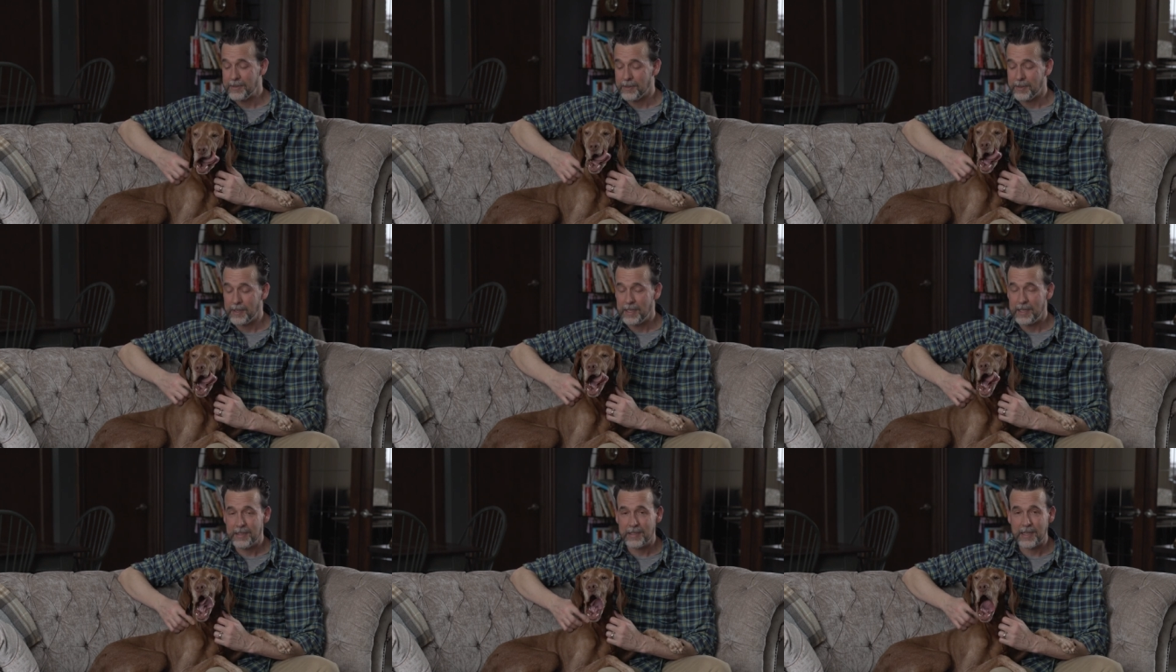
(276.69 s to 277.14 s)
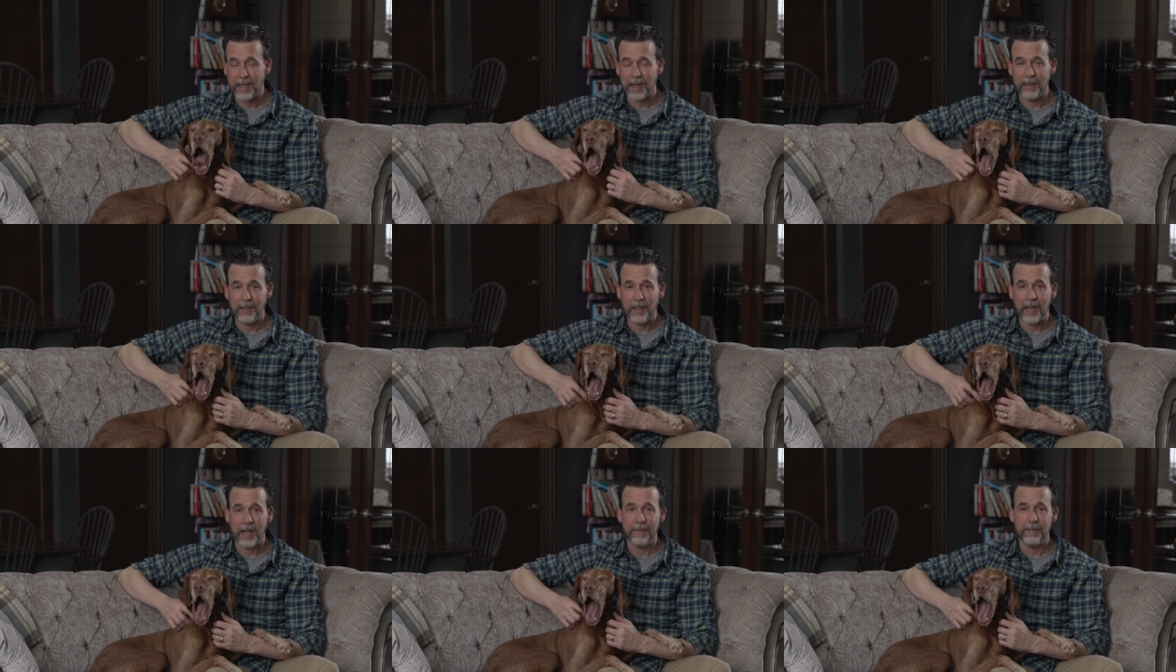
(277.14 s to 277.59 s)
So he's got
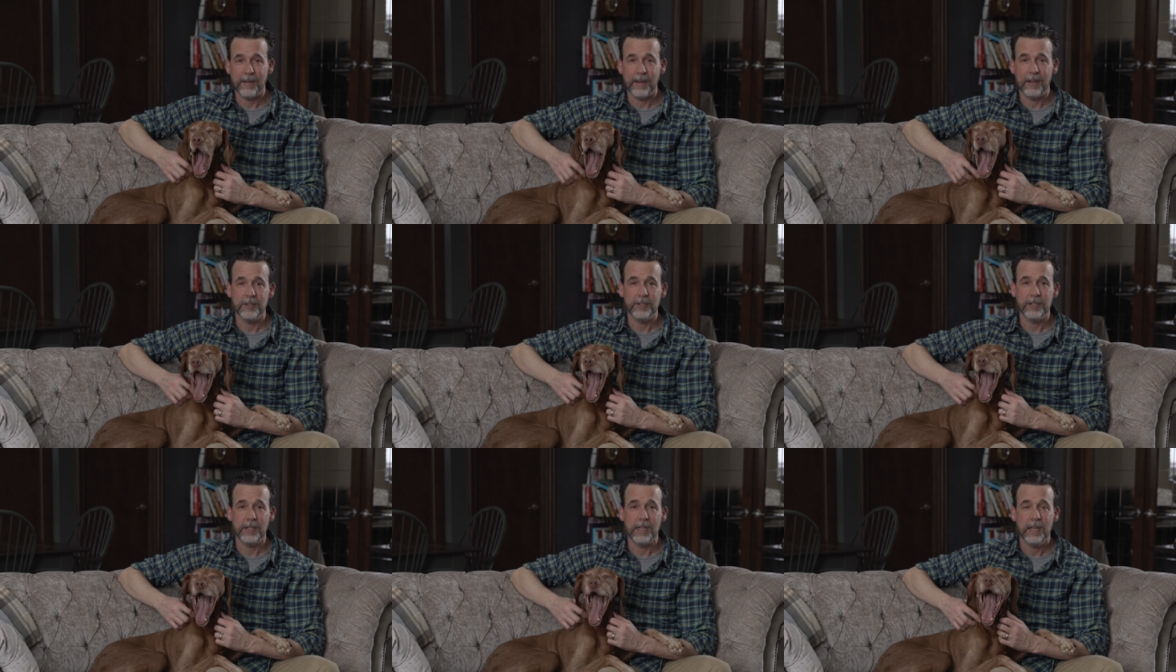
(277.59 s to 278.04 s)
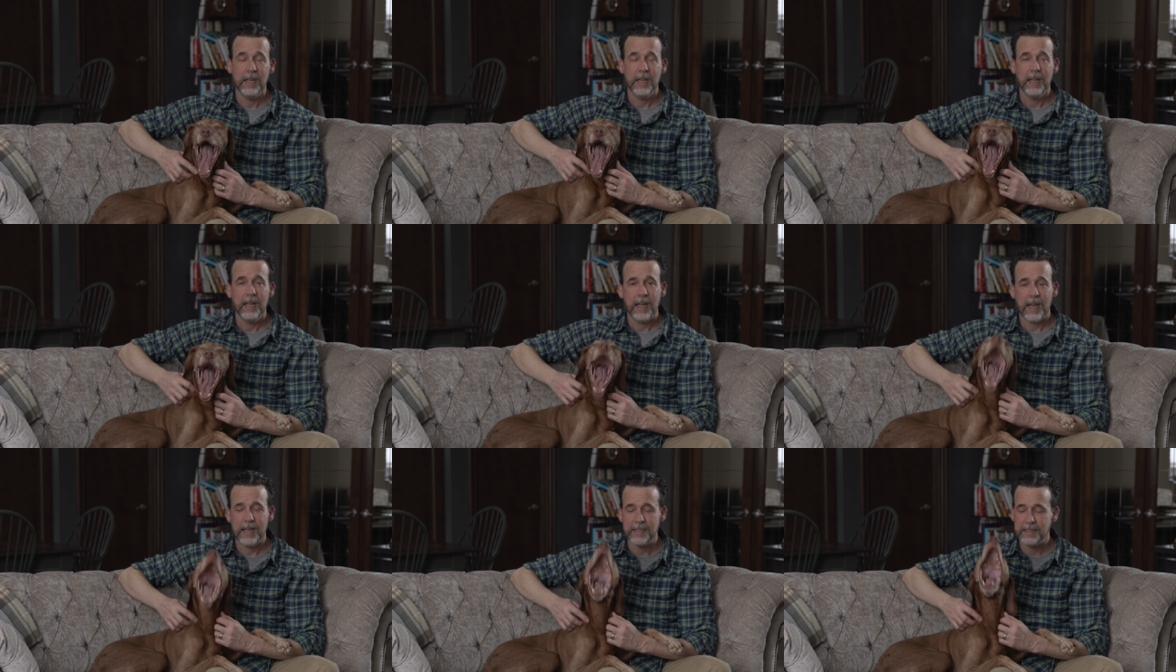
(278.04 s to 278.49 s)
a lot of energy.
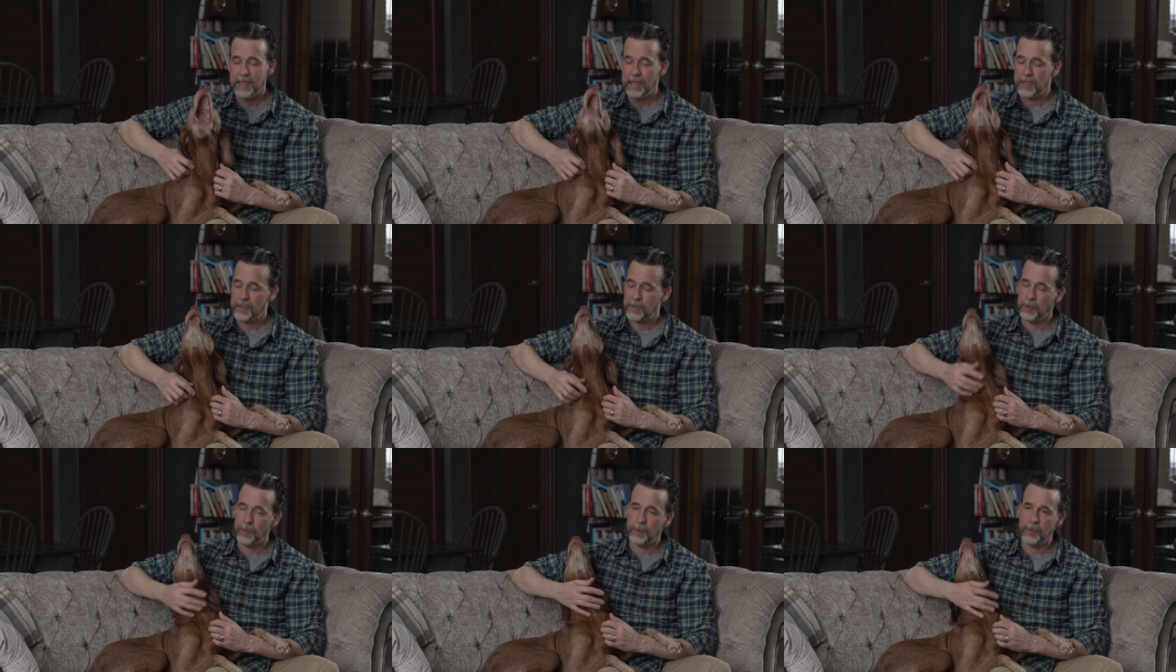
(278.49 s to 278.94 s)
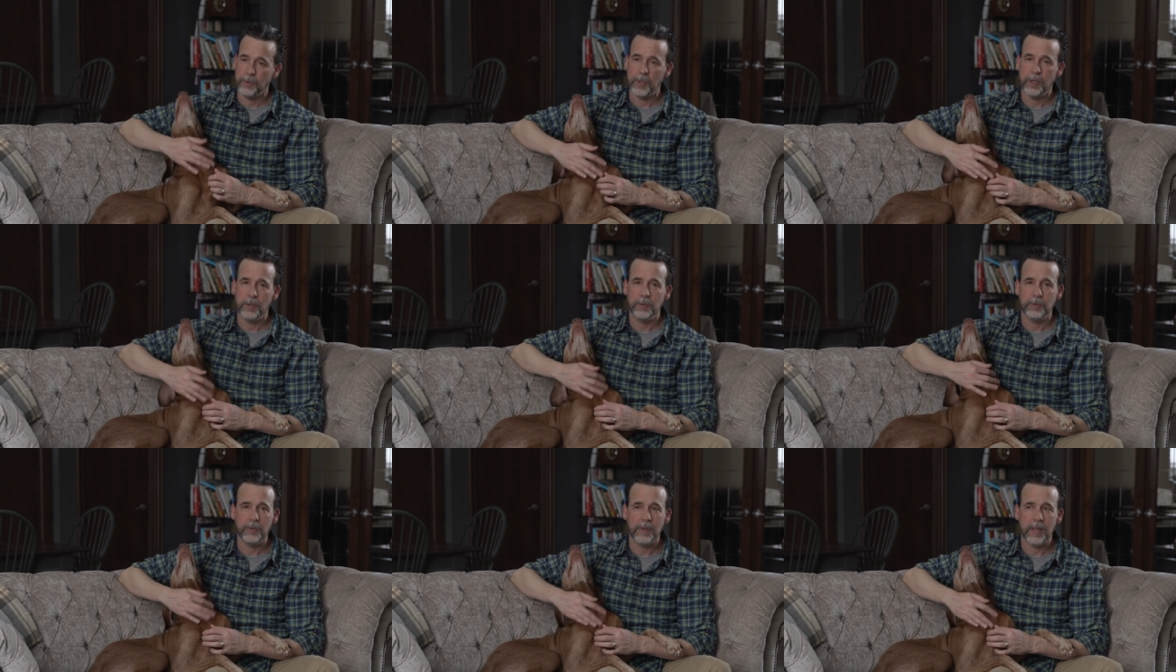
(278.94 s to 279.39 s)
As he gets older, we
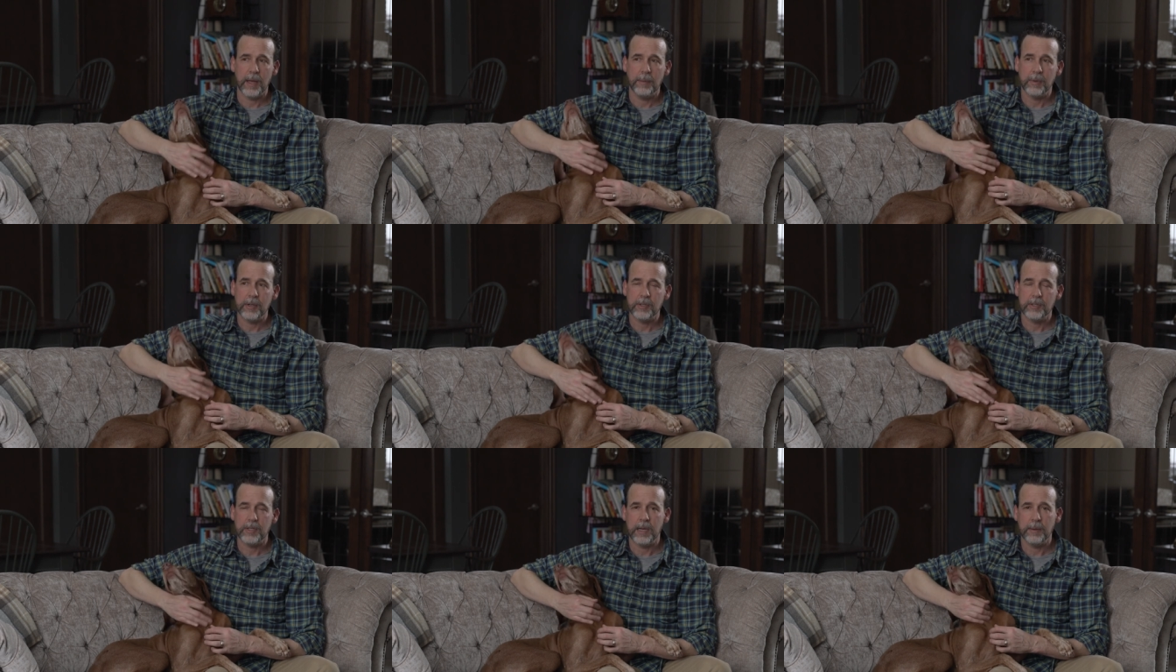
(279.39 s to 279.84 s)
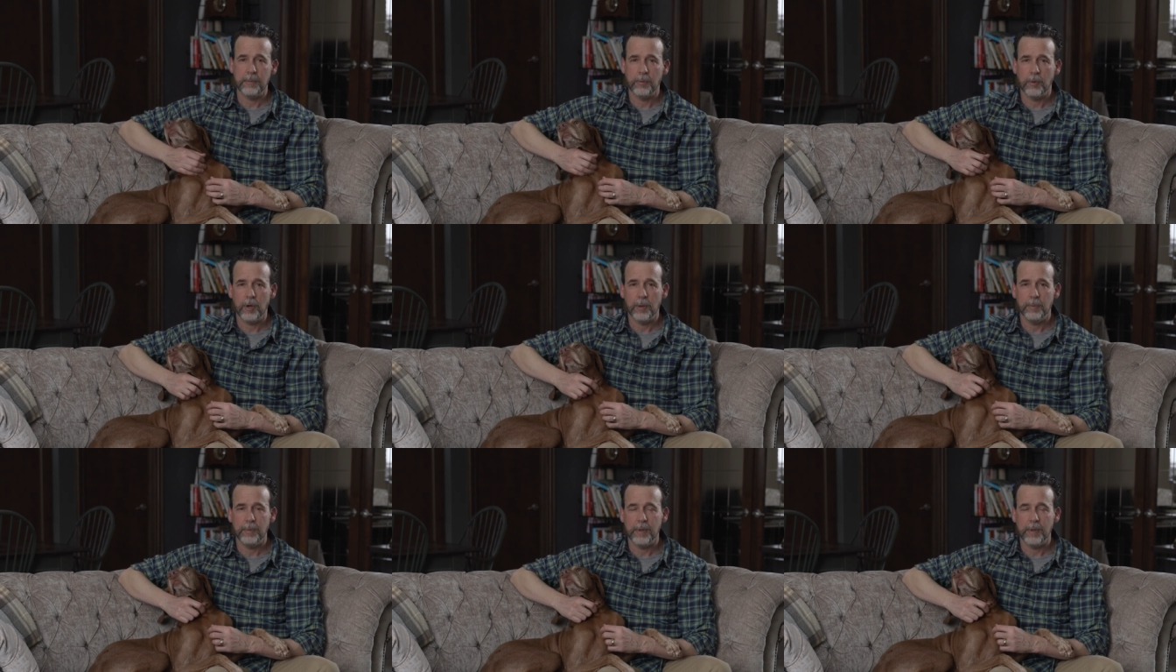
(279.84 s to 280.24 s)
don't do that much anymore,